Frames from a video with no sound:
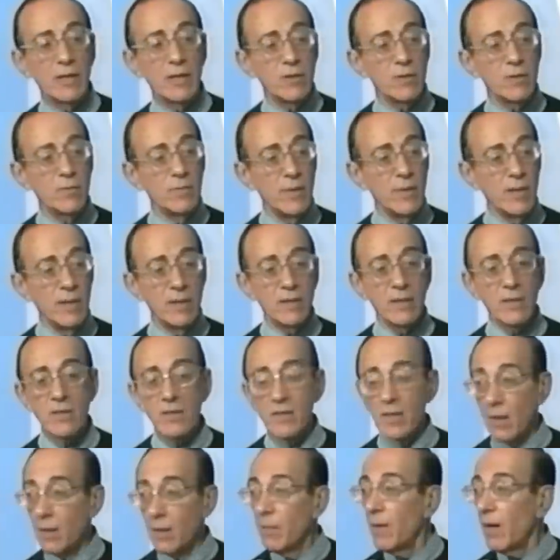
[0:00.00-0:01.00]
to meet
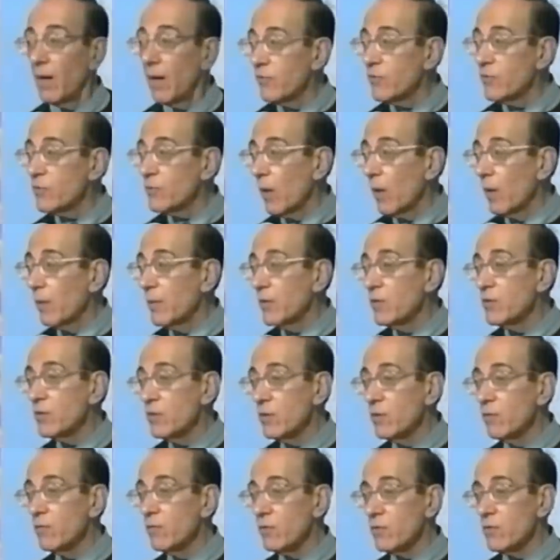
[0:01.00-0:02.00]
some of Swami's
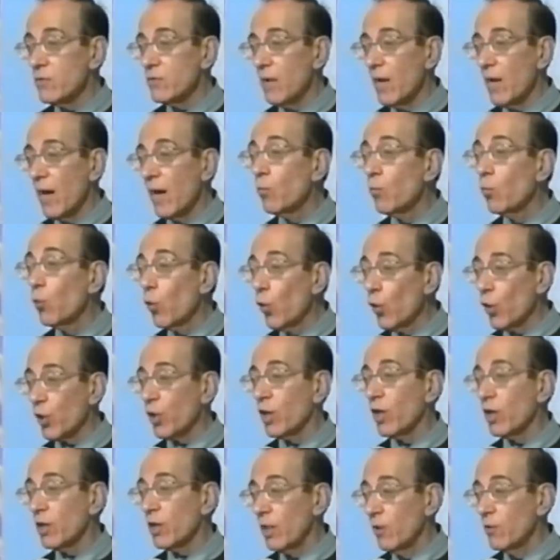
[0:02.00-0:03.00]
students and
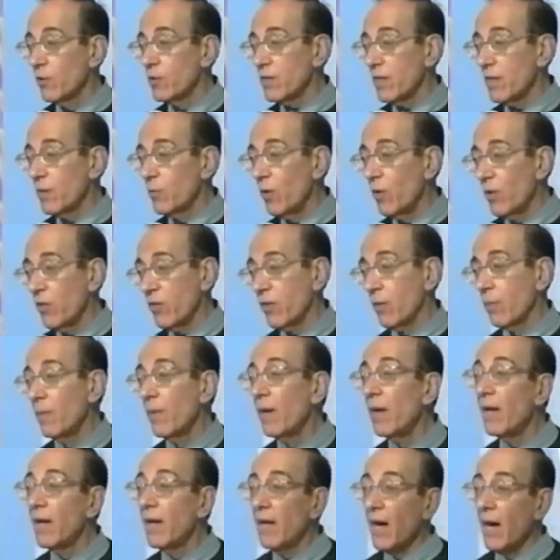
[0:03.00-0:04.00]
work closely with them
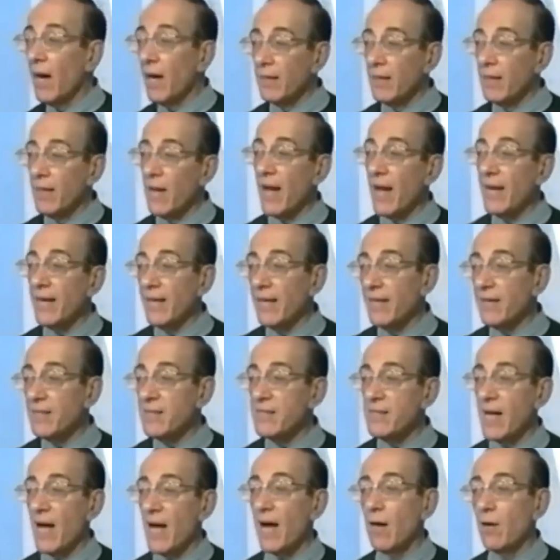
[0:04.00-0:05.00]
on lighting,
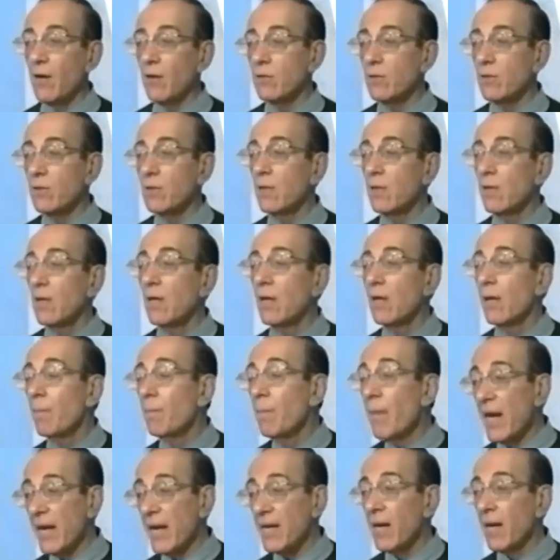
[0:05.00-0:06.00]
sound,
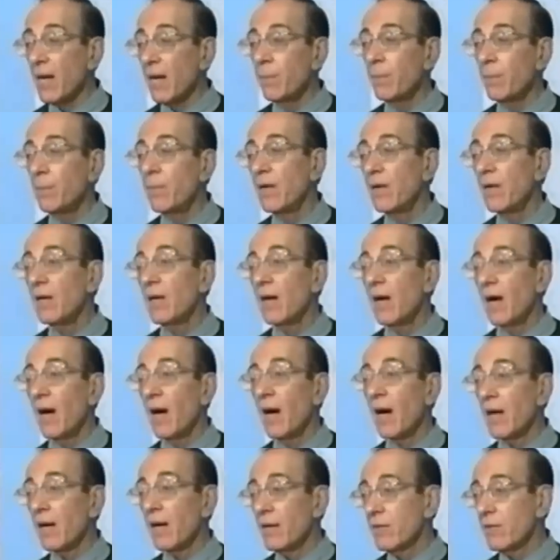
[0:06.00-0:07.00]
makeup,
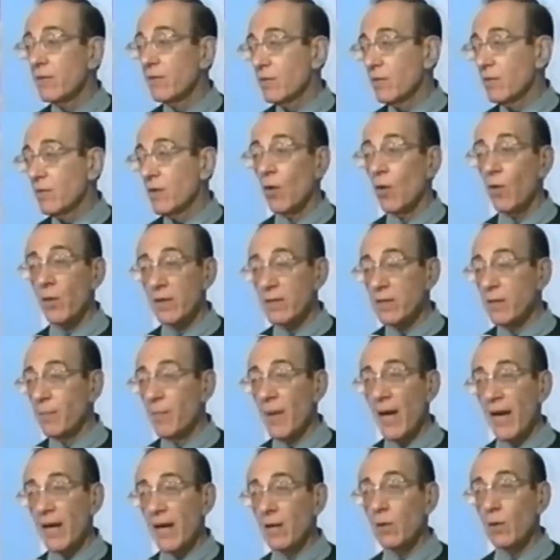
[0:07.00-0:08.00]
uh, going to
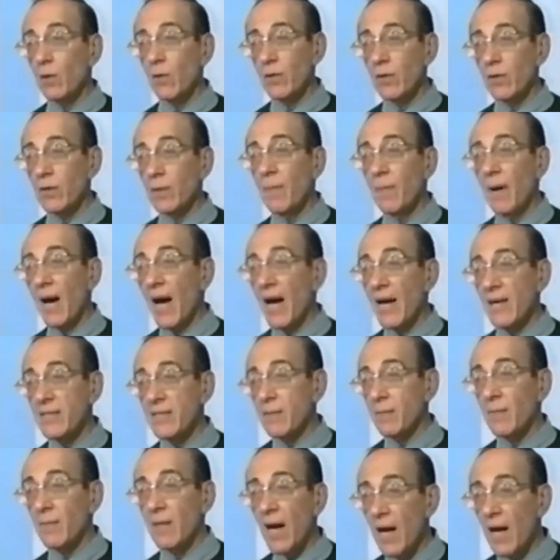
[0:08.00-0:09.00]
Bangalore to buy
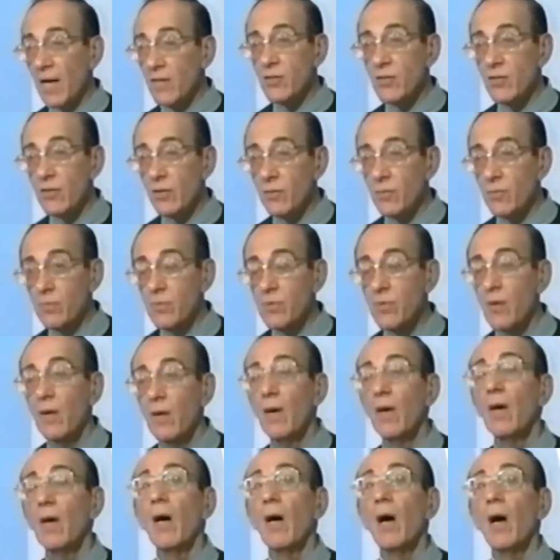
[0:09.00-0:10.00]
some costumes,
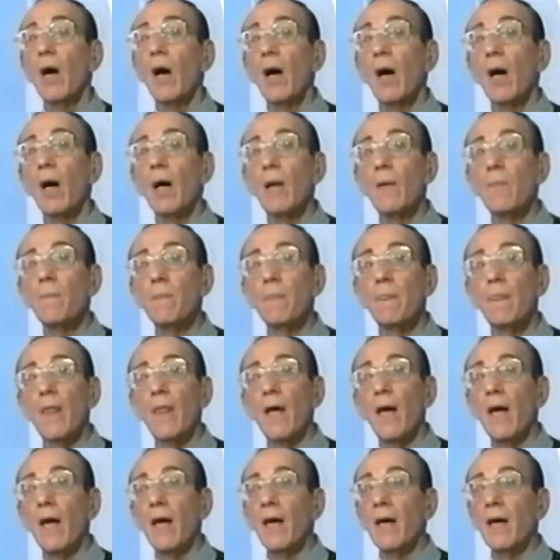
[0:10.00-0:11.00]

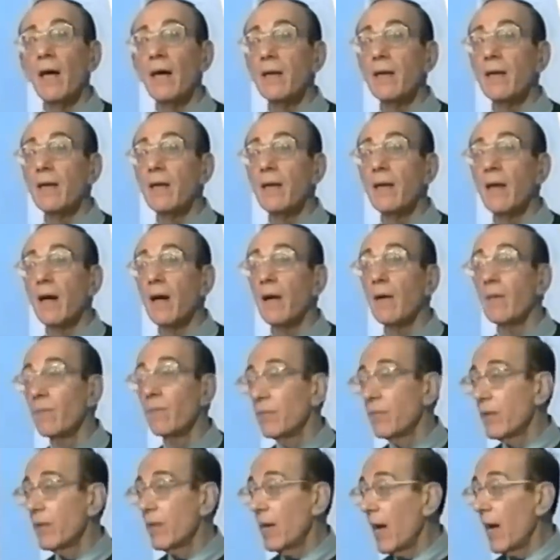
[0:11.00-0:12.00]
um, and,
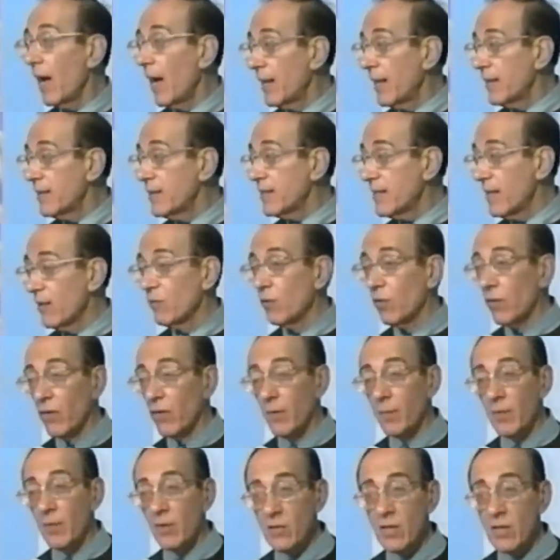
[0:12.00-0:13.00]
um, and several of
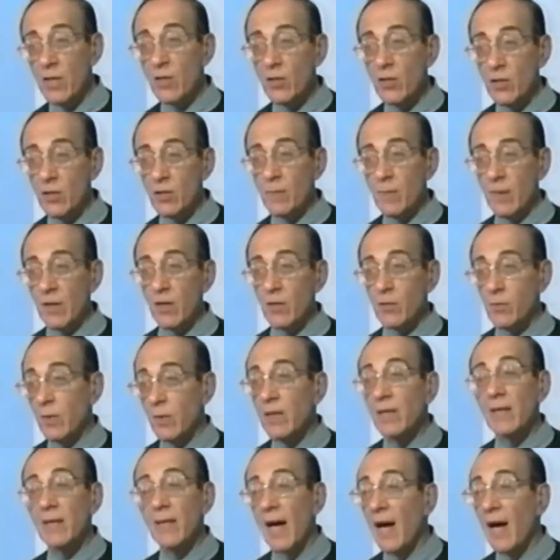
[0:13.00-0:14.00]
the musicians because
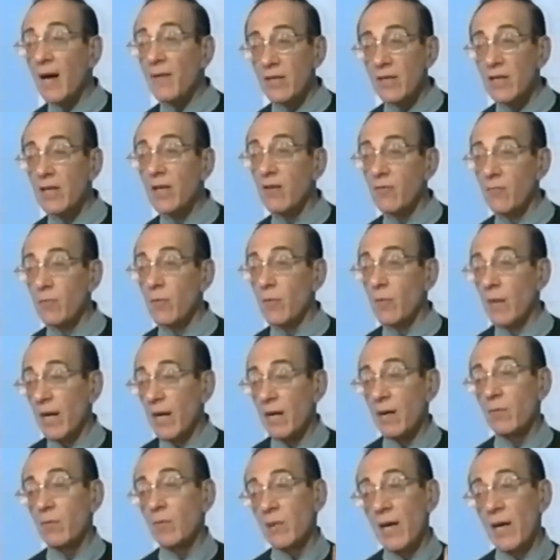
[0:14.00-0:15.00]
we didn't have enough. We
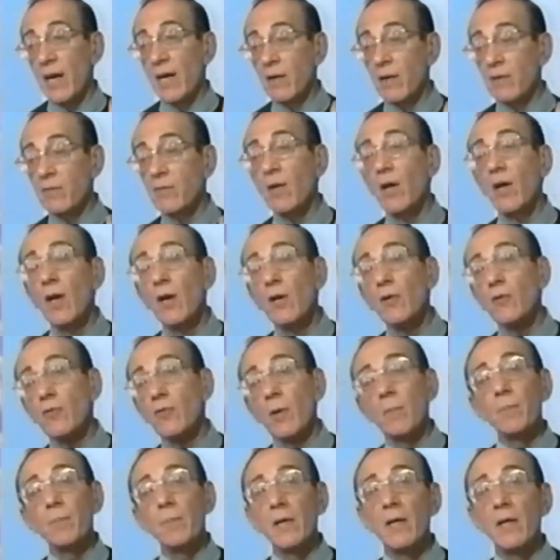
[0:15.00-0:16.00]
had a, we had a
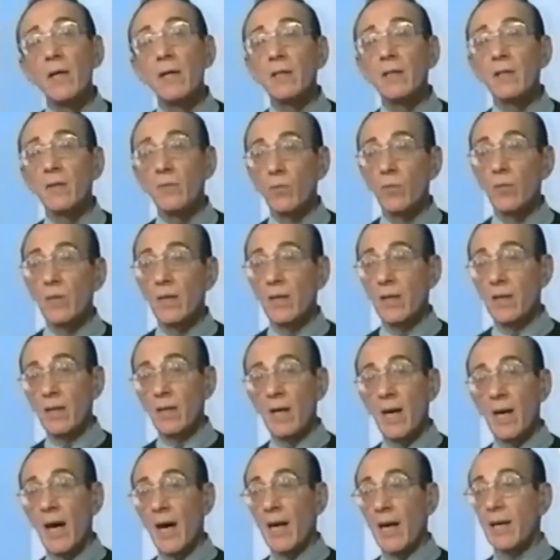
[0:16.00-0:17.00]
trumpet and
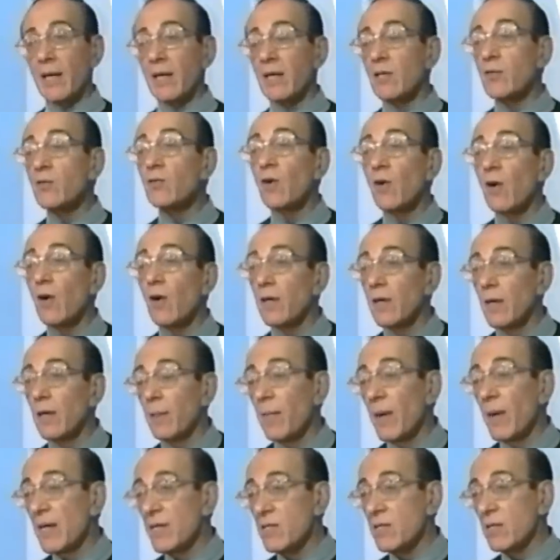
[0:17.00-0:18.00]
we had a guitar and a
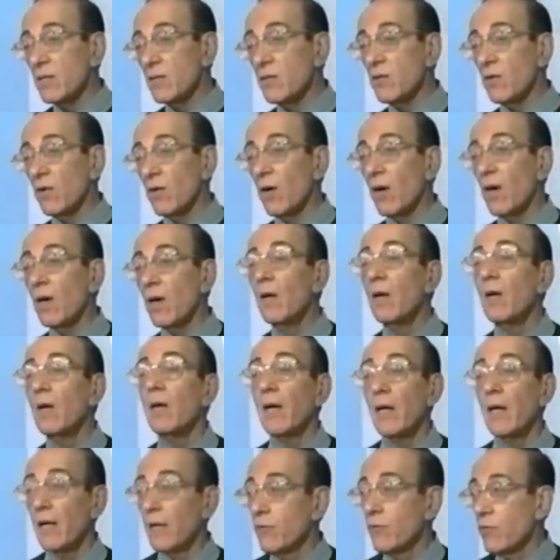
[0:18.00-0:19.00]
bass guitar
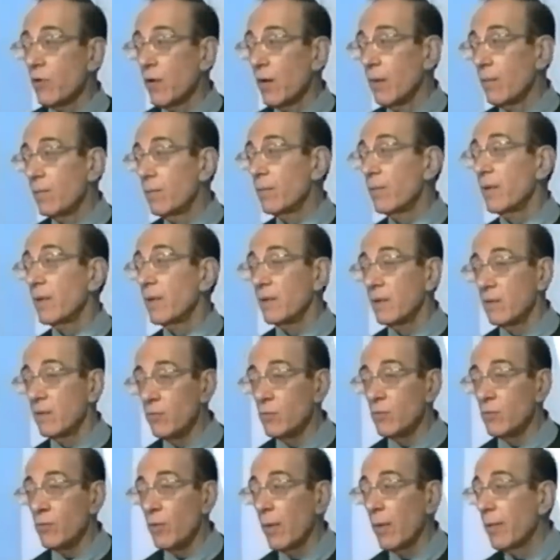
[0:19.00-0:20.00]
and a drum, but
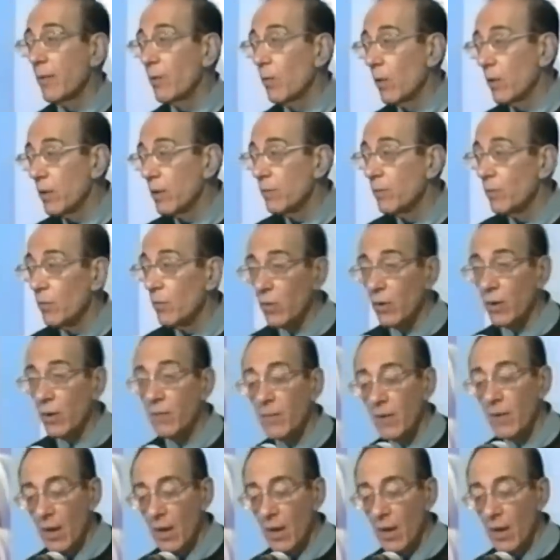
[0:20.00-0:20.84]
Swami wanted more.